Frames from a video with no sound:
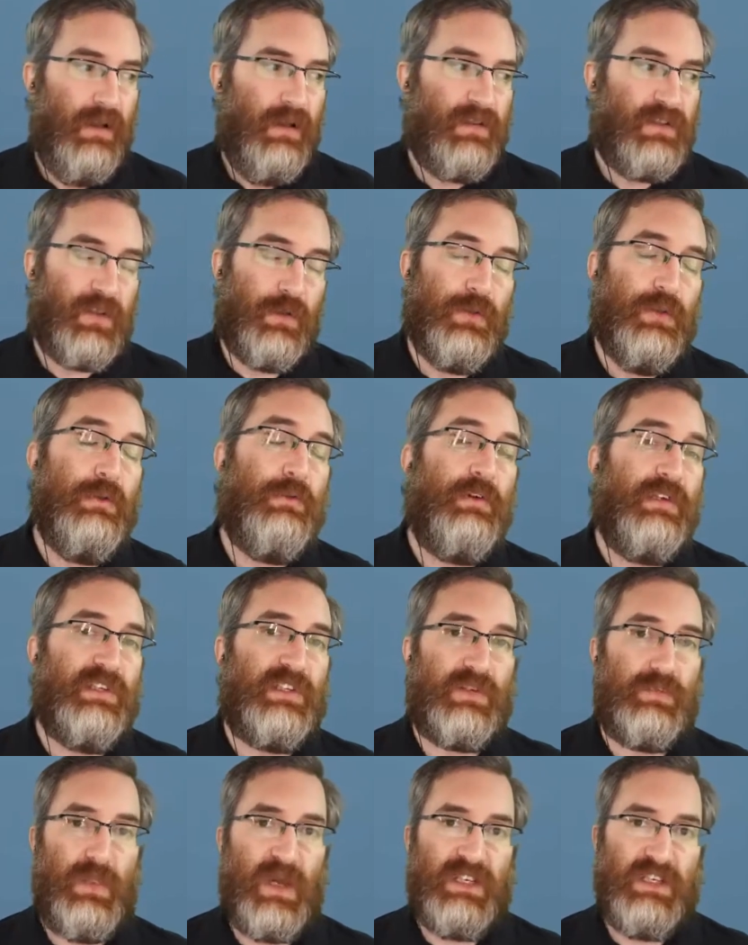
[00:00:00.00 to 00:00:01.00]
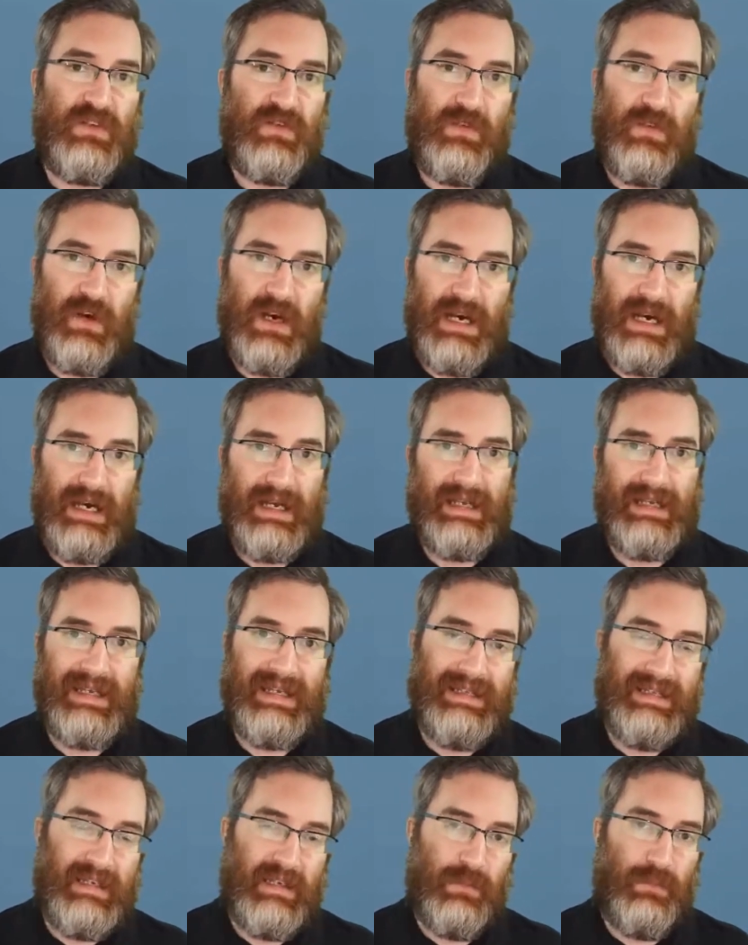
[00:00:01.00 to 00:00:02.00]
So you can specify
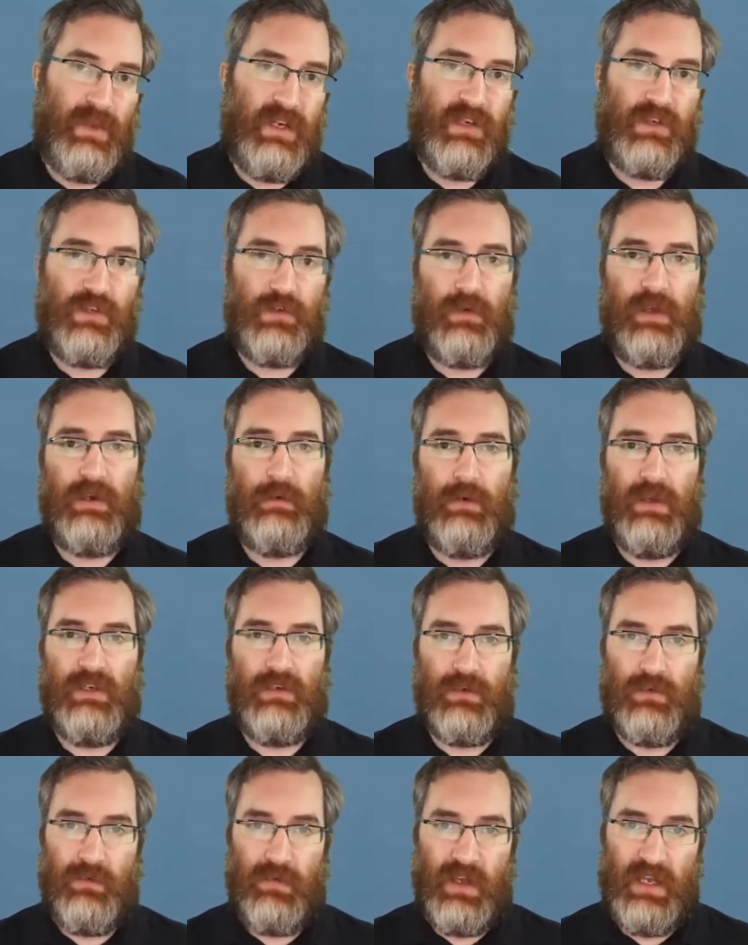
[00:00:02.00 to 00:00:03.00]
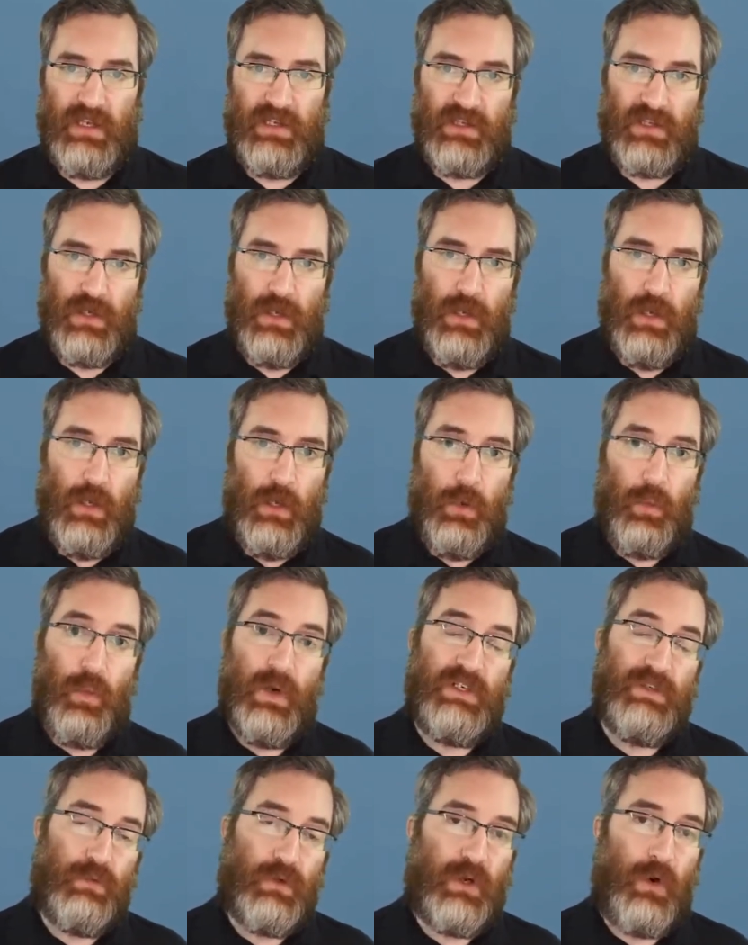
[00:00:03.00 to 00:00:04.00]
in the administrator interface
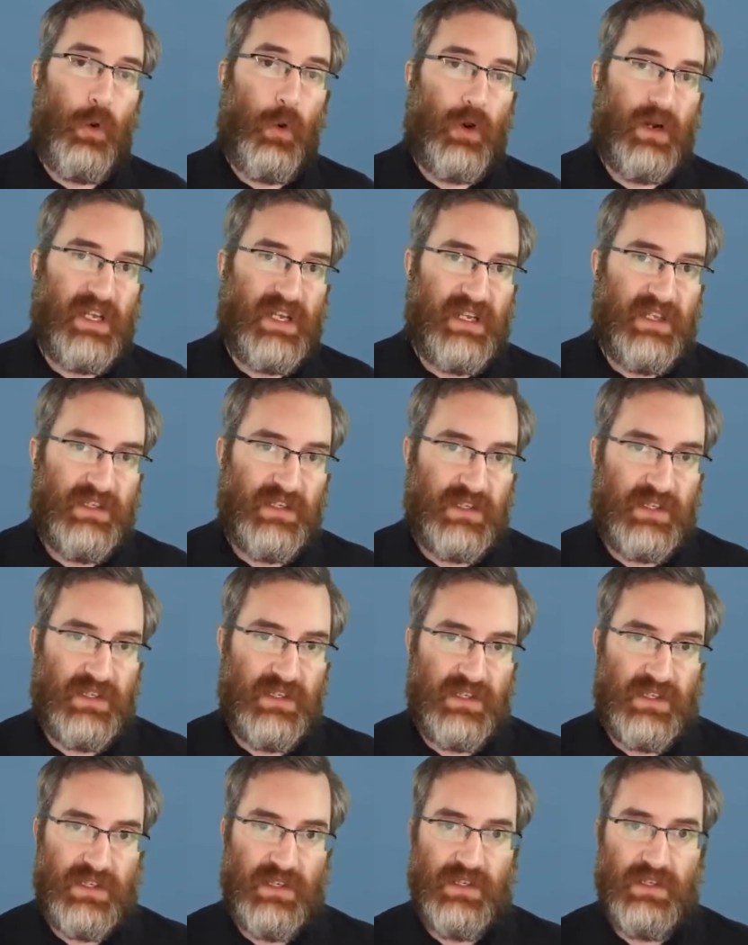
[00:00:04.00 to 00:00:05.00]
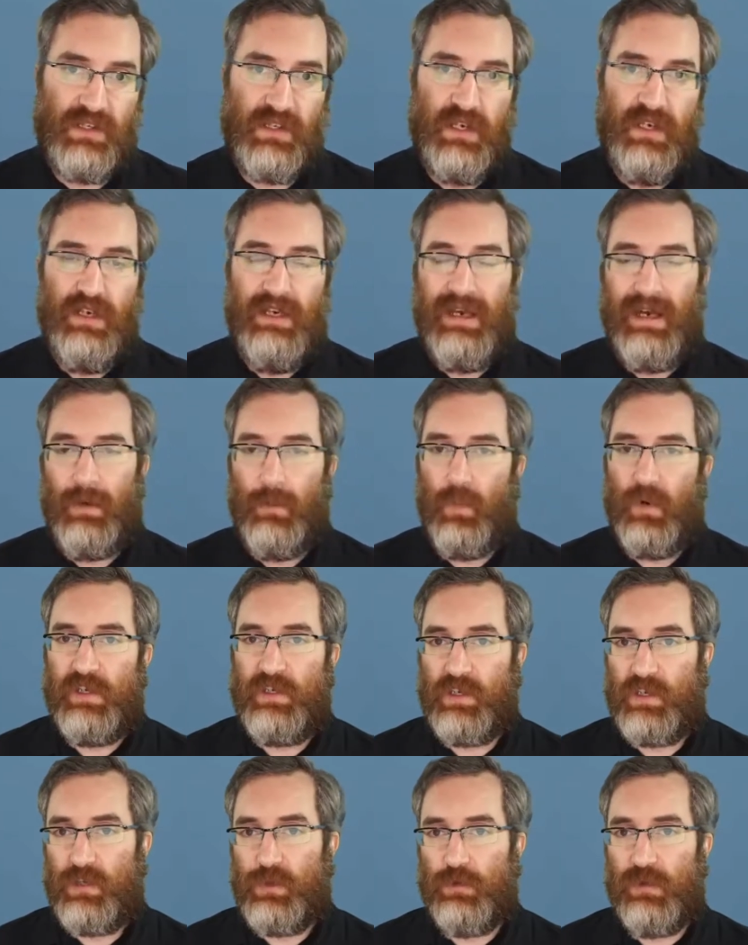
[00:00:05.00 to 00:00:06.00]
which recording instances and
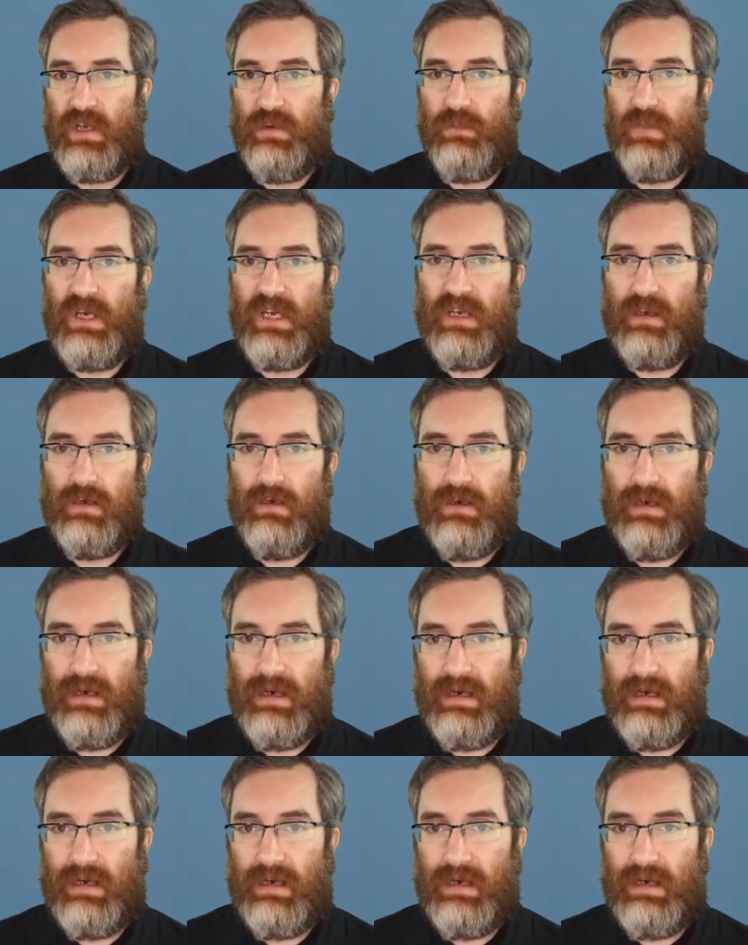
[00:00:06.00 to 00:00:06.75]
which streaming